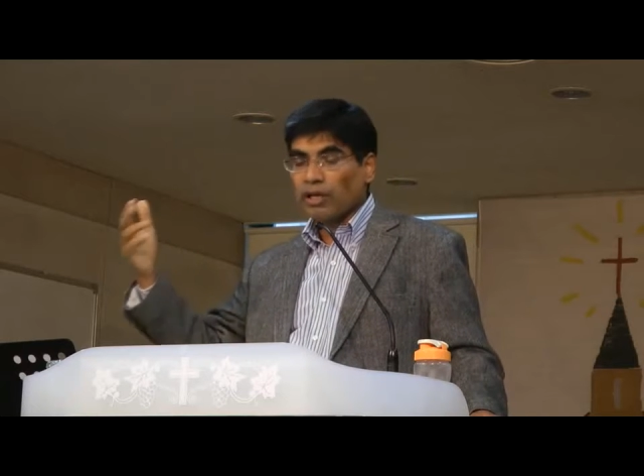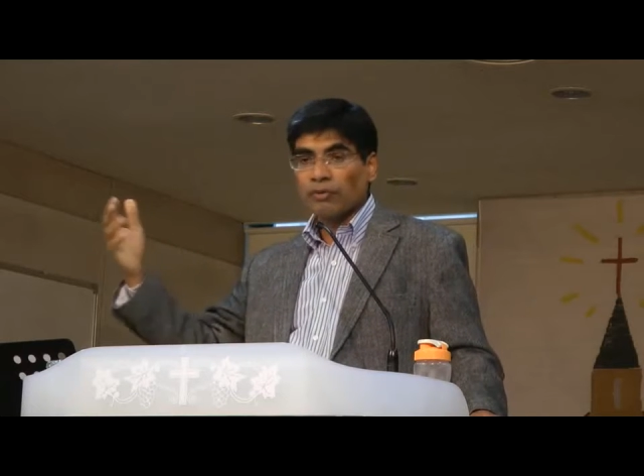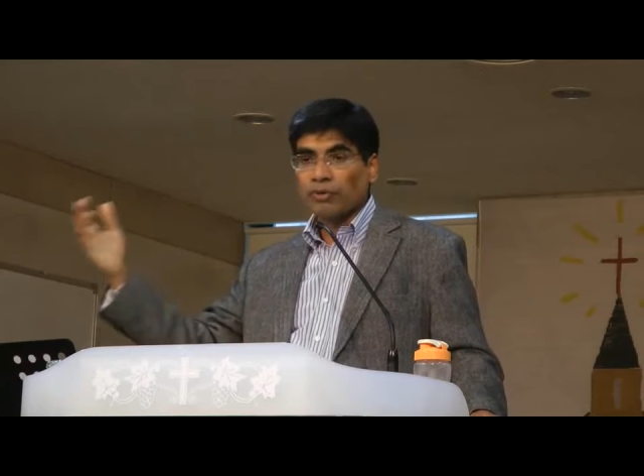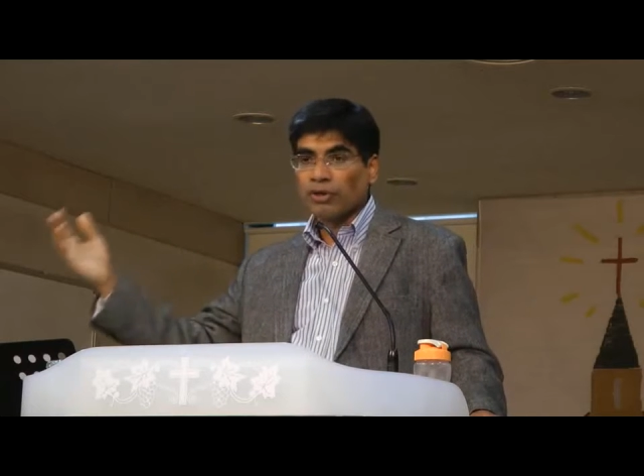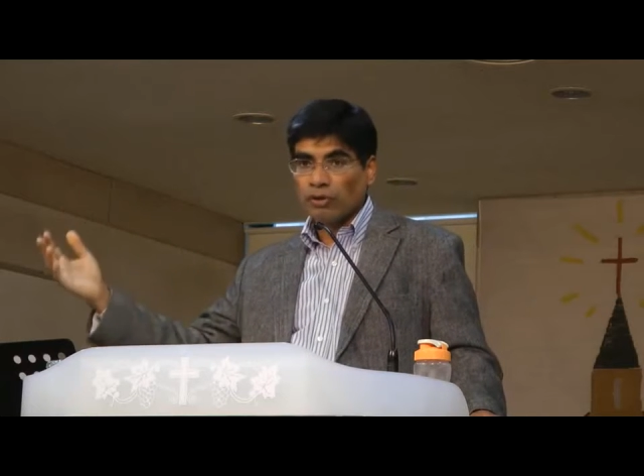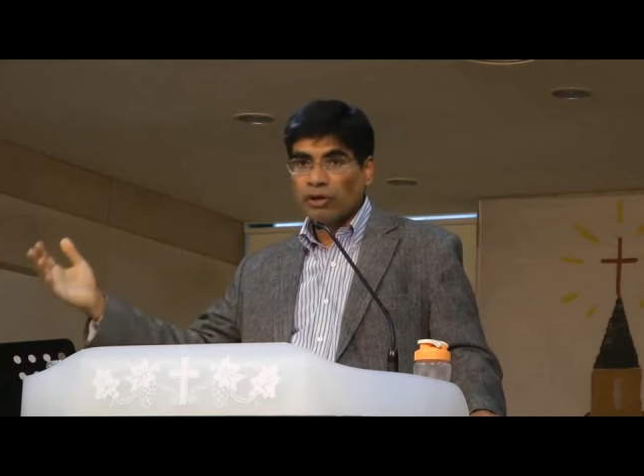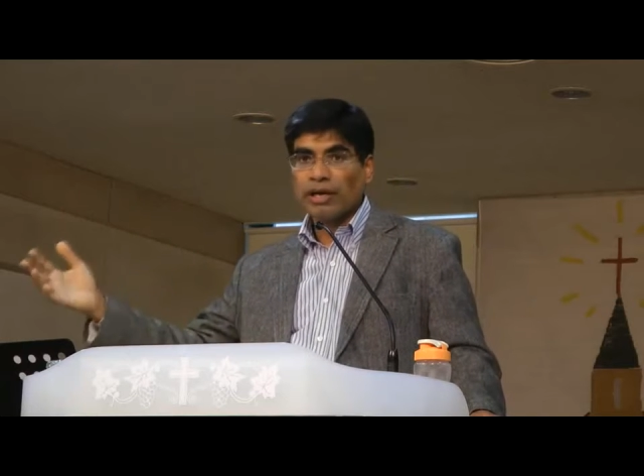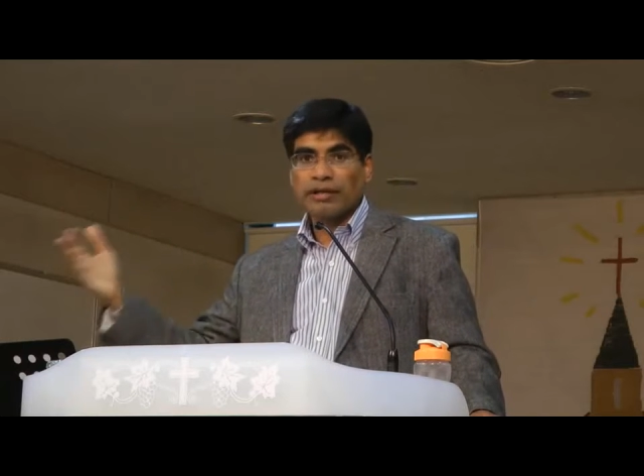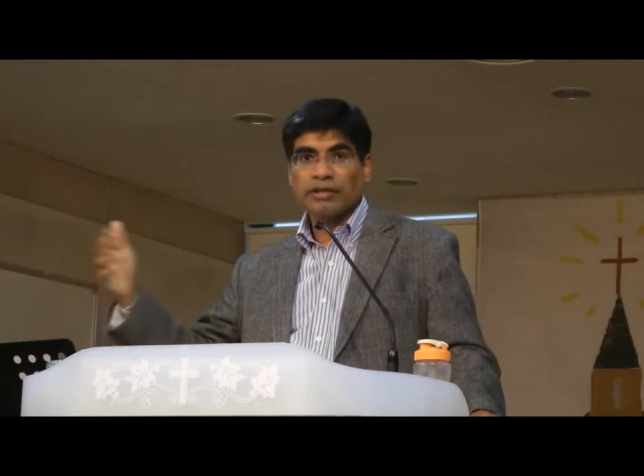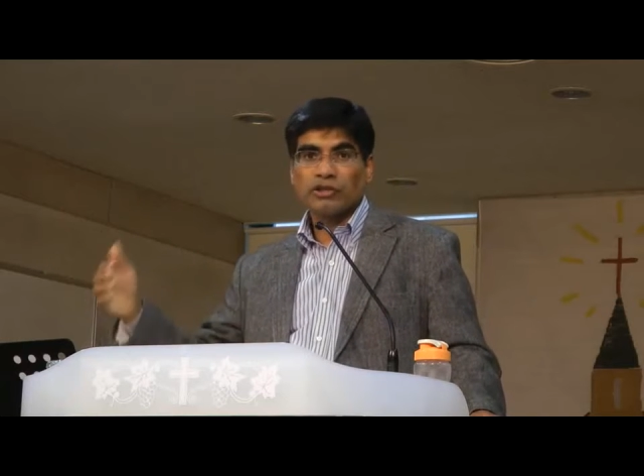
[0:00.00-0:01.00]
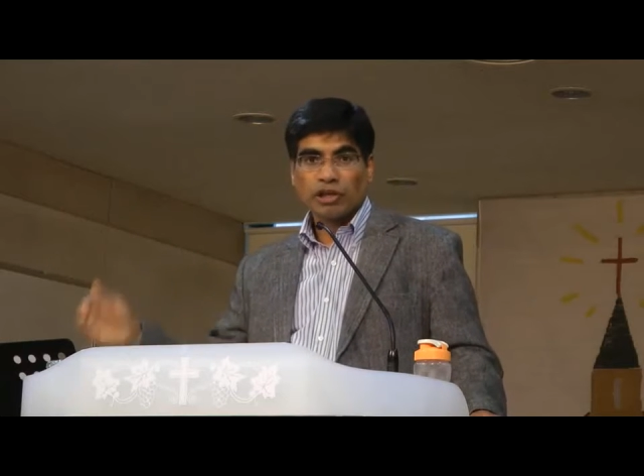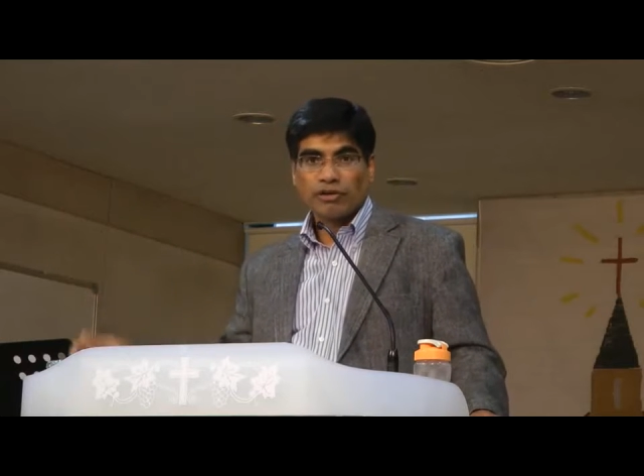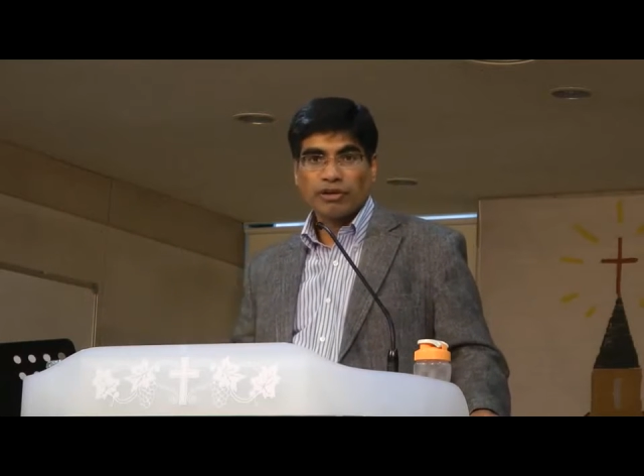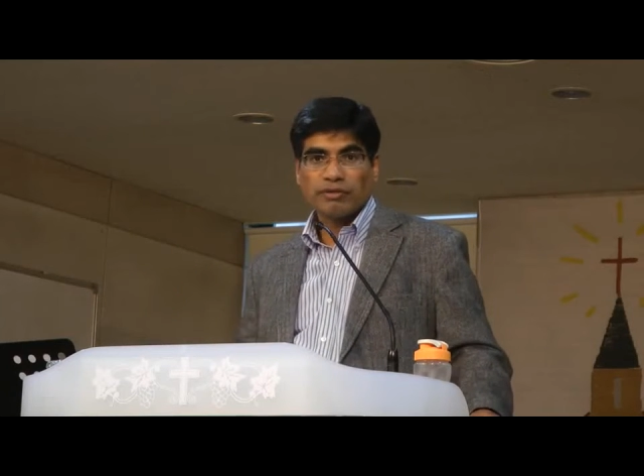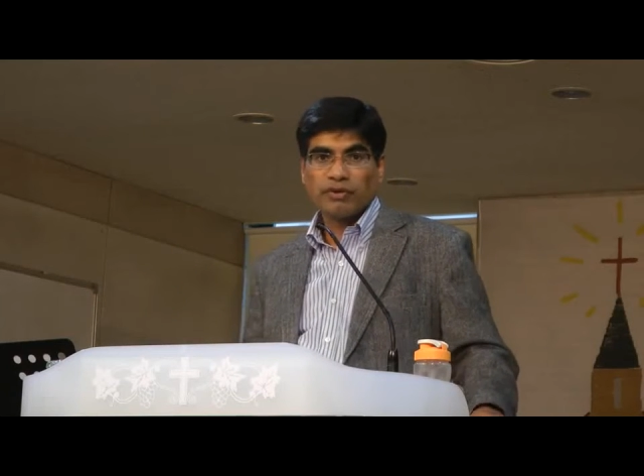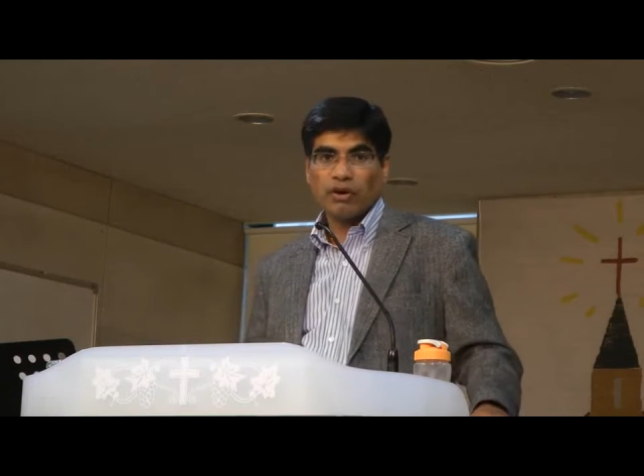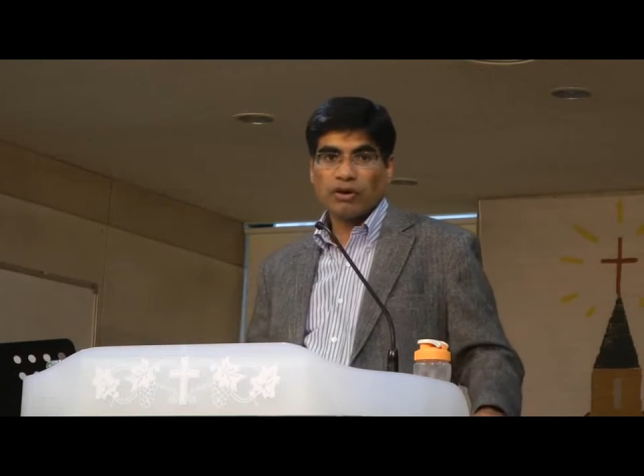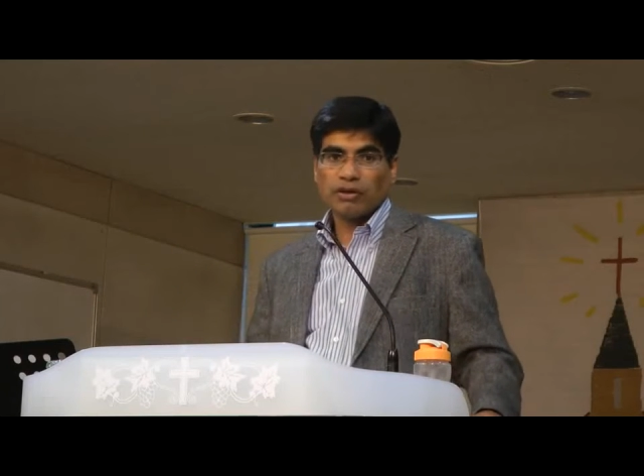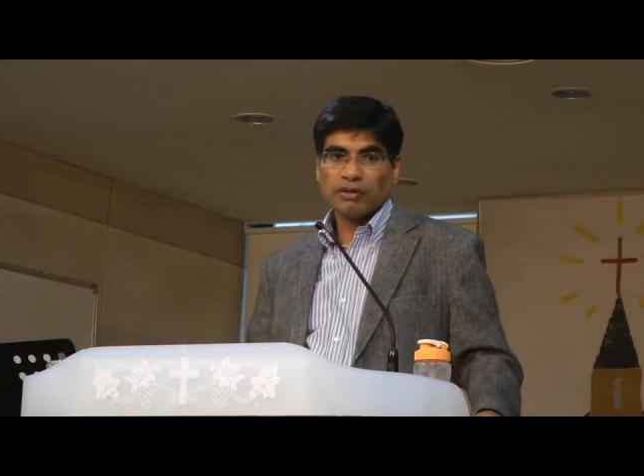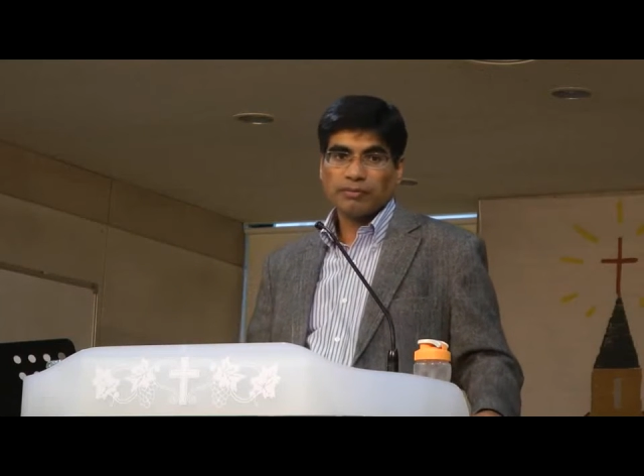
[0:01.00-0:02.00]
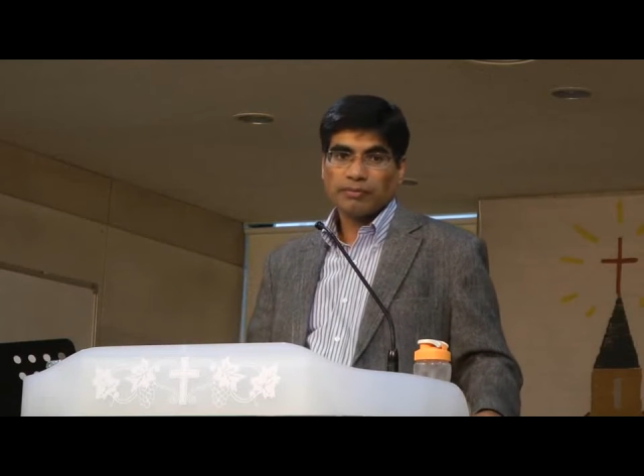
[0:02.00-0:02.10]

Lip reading: and we all are the children of God.